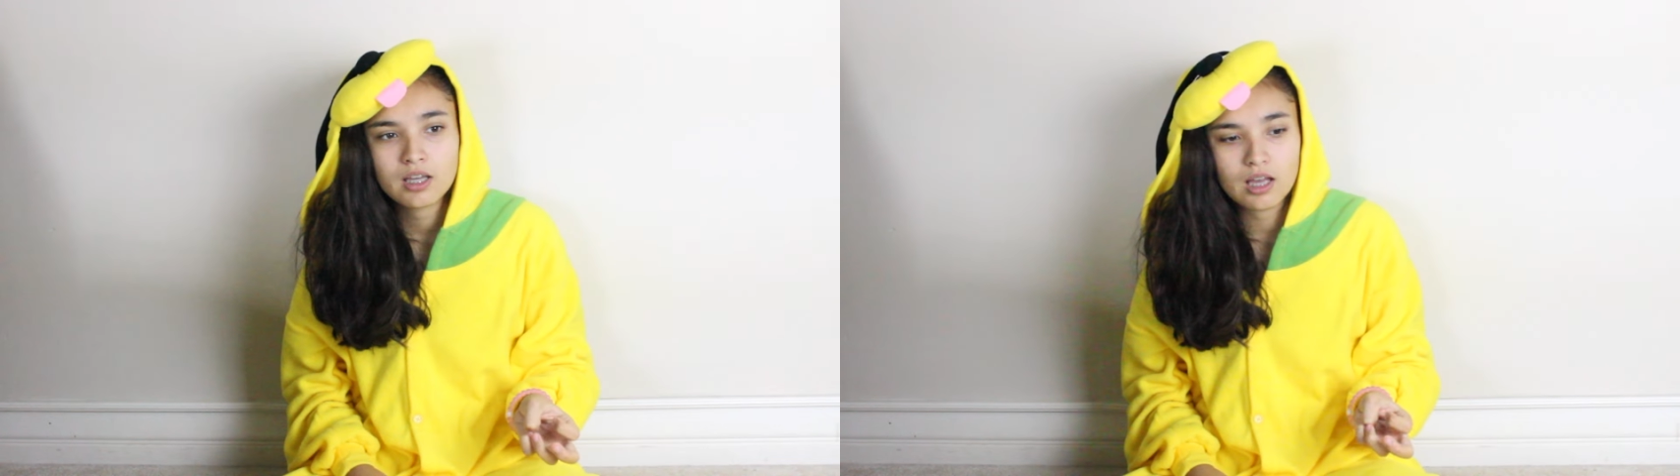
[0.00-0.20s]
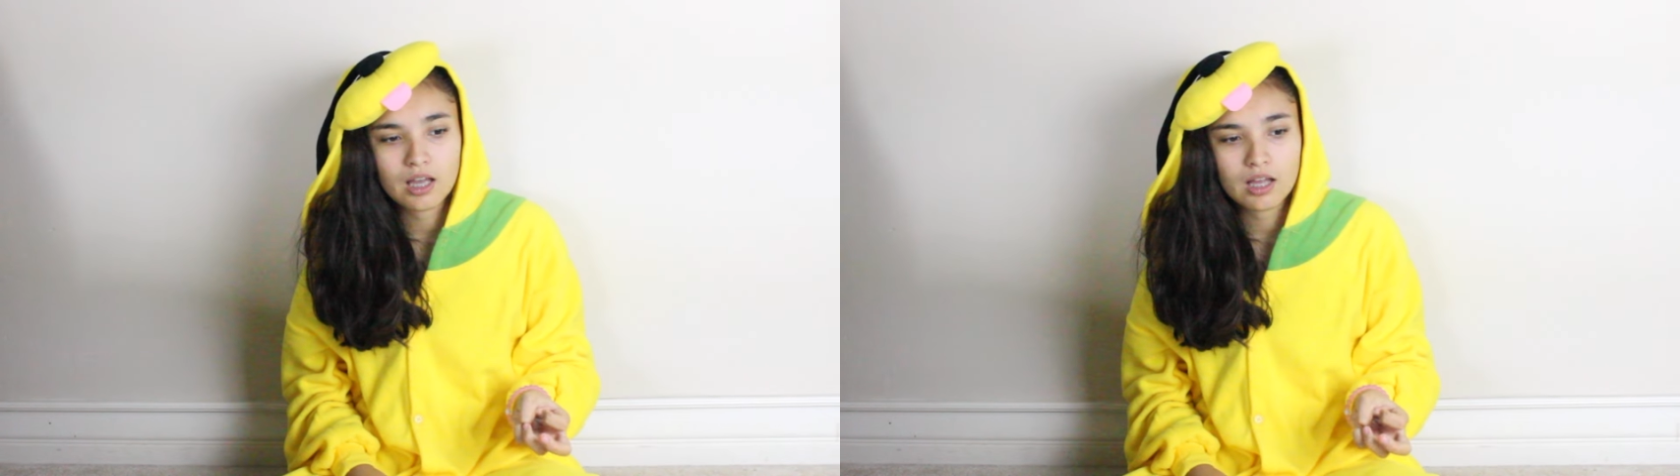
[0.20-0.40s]

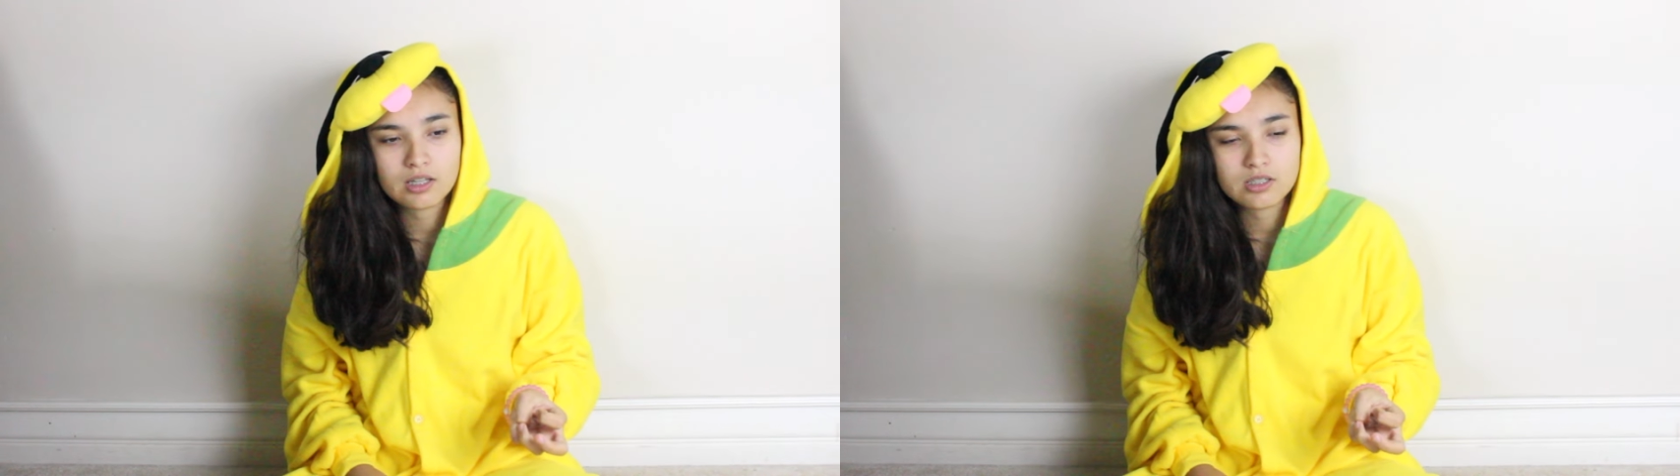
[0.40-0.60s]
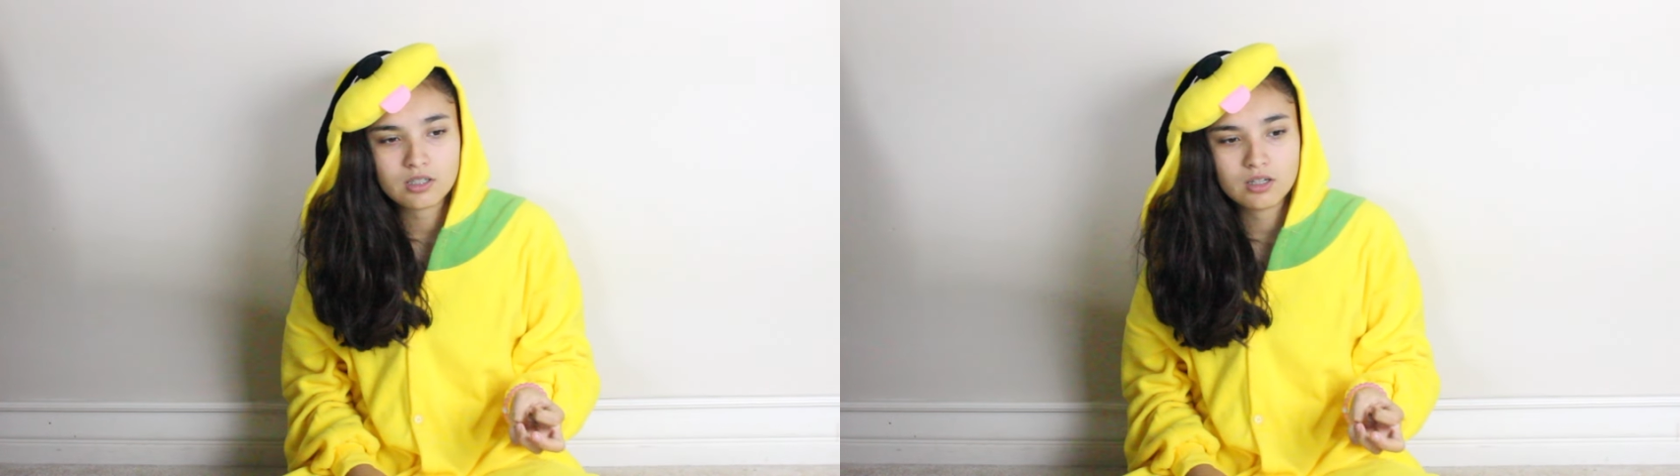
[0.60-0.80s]

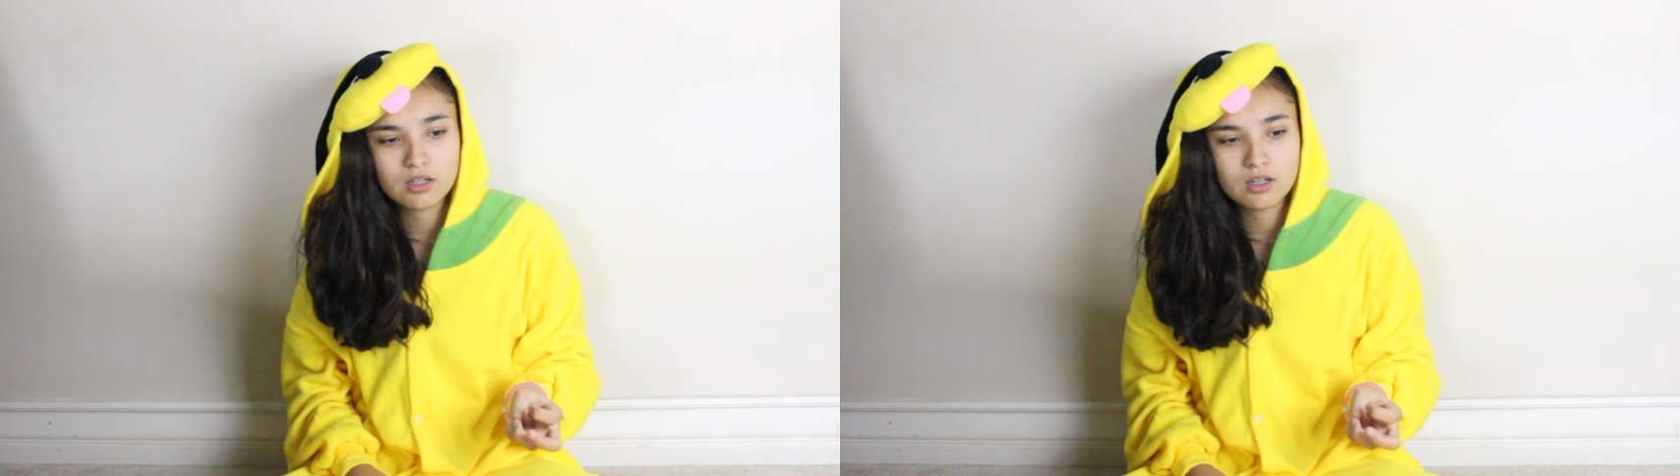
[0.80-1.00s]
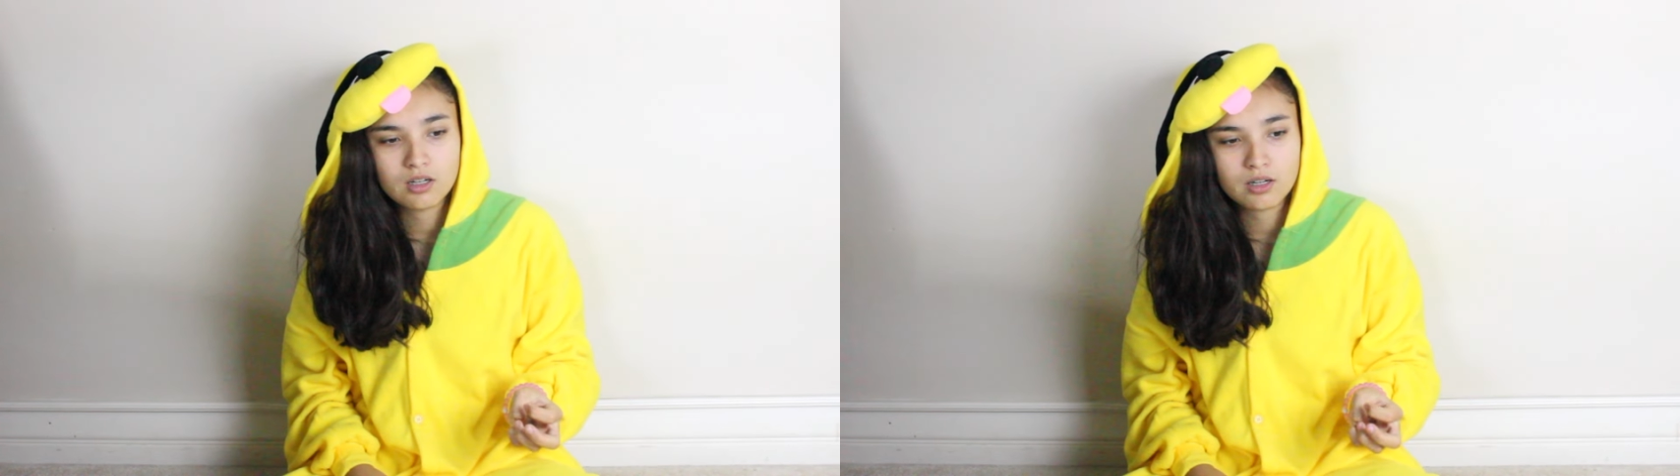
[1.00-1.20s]
And
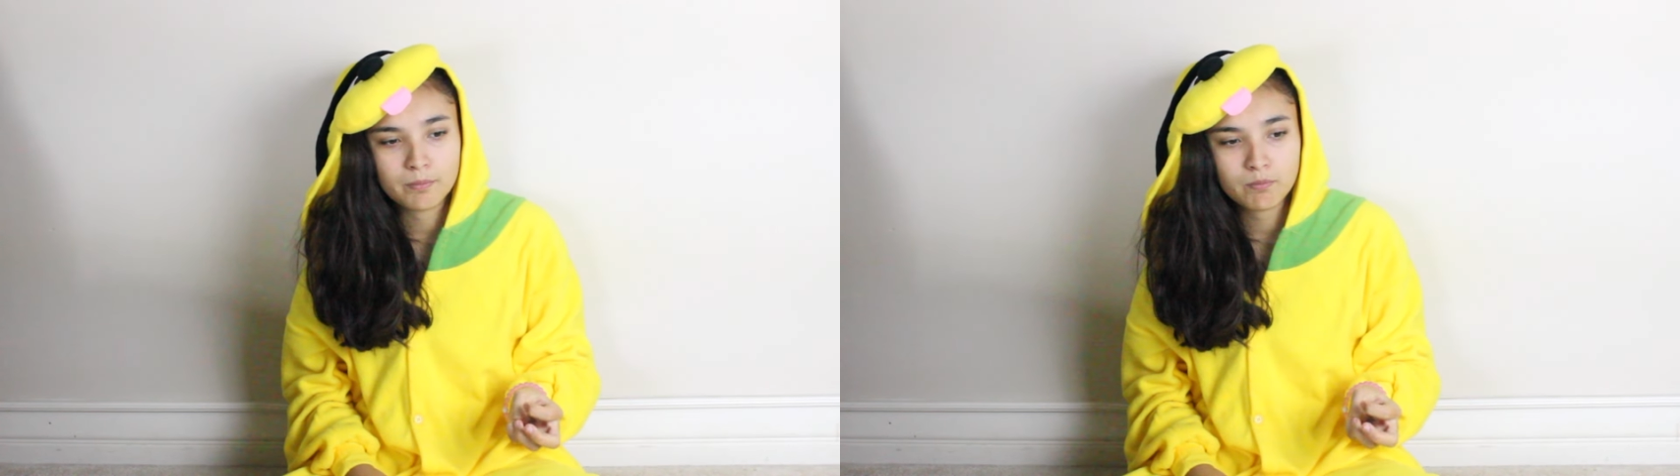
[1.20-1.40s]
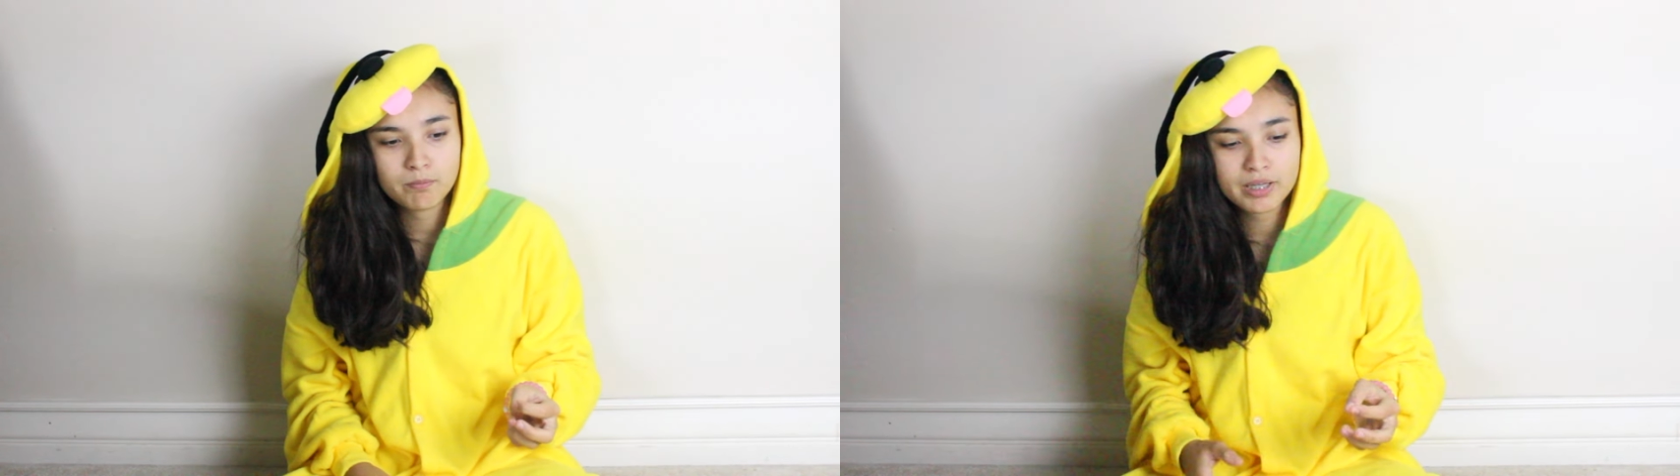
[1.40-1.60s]

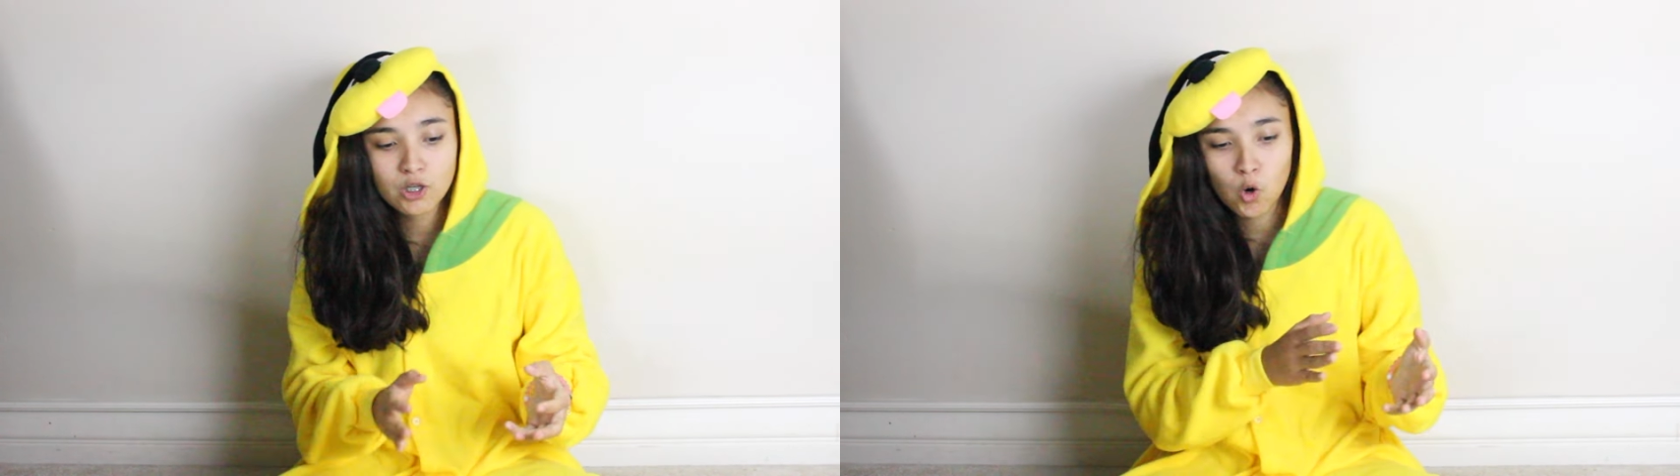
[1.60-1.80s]
me and